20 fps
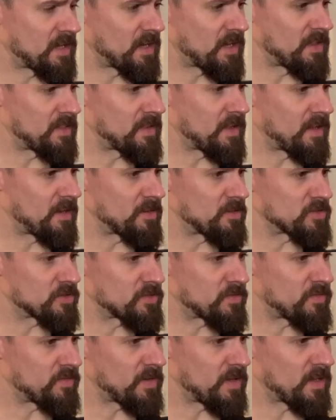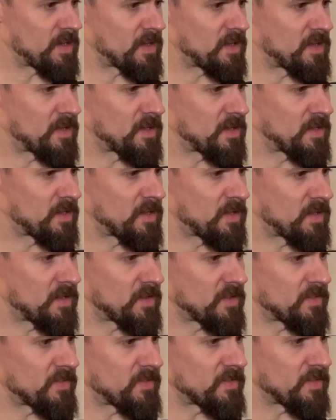and then just fit
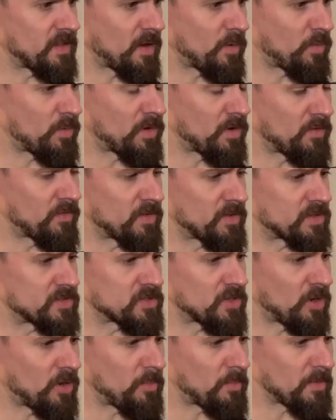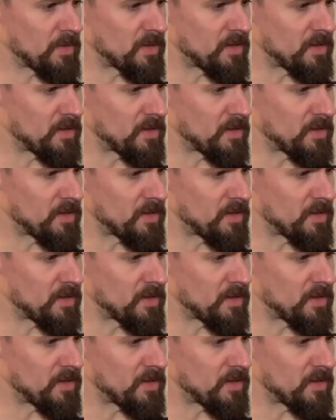that one over the top.